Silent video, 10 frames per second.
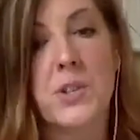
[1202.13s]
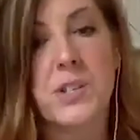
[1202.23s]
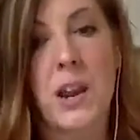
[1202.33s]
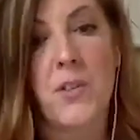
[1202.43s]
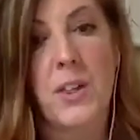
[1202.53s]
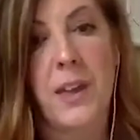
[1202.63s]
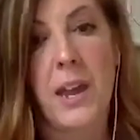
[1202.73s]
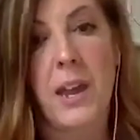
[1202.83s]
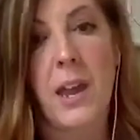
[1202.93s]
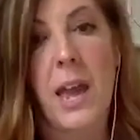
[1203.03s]

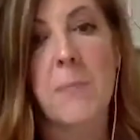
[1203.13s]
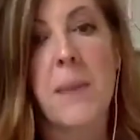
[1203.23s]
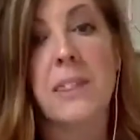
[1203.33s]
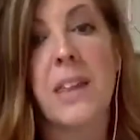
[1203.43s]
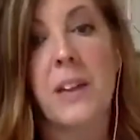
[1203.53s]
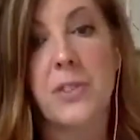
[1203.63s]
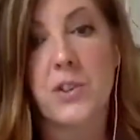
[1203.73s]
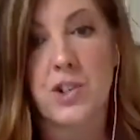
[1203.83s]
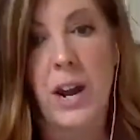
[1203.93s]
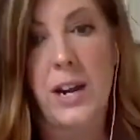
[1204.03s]
everything and make that their
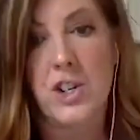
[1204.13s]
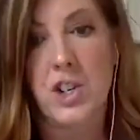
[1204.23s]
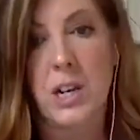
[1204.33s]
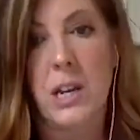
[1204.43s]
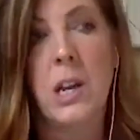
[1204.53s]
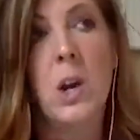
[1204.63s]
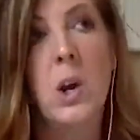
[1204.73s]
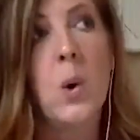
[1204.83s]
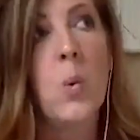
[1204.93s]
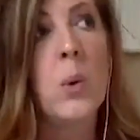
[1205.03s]
strategy.
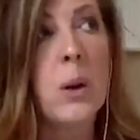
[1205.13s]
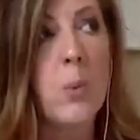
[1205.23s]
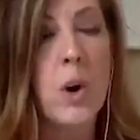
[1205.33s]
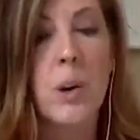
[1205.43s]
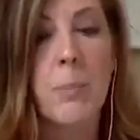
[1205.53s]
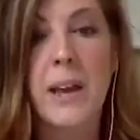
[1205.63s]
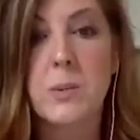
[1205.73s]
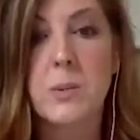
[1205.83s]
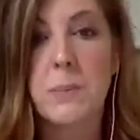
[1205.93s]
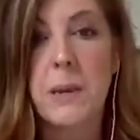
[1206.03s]
We work
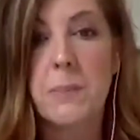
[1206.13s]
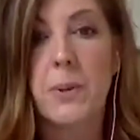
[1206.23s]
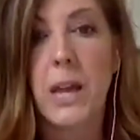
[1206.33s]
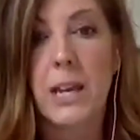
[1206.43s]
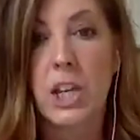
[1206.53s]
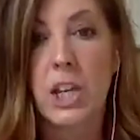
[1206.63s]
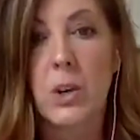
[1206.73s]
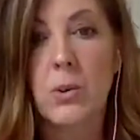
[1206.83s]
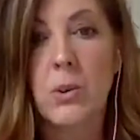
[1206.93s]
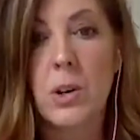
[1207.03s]
best with people like
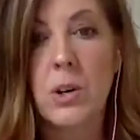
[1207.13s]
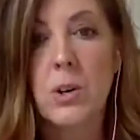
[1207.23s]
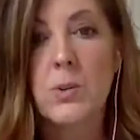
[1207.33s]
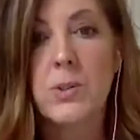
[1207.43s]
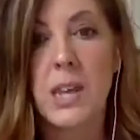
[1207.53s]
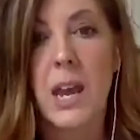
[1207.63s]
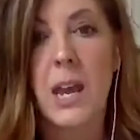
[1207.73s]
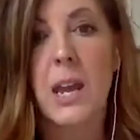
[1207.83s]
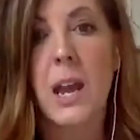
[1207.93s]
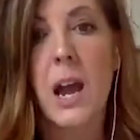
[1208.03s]
you who
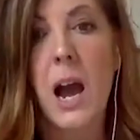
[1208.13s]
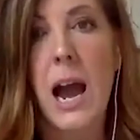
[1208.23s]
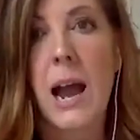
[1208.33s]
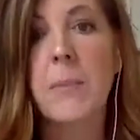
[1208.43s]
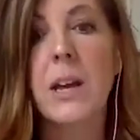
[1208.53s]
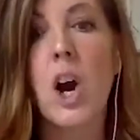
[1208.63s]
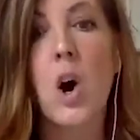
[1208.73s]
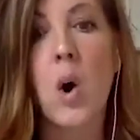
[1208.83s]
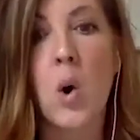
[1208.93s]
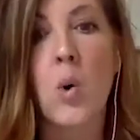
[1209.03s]
say, I'm going to
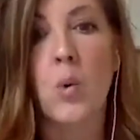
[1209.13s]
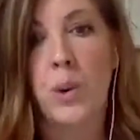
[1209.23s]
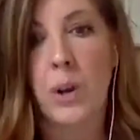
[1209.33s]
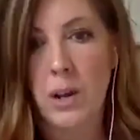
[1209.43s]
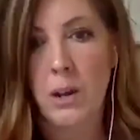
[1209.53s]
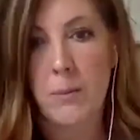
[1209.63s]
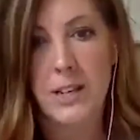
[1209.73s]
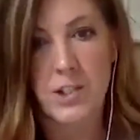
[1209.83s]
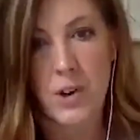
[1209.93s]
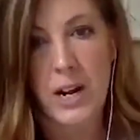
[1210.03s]
own my
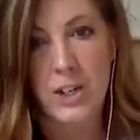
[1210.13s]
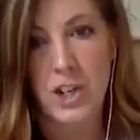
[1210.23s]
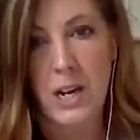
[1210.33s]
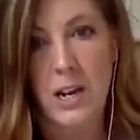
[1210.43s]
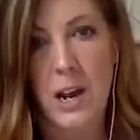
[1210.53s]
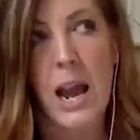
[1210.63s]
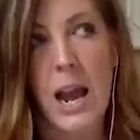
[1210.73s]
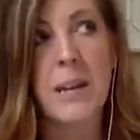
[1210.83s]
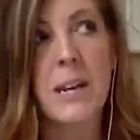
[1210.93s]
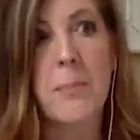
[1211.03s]
strategy. I'm going to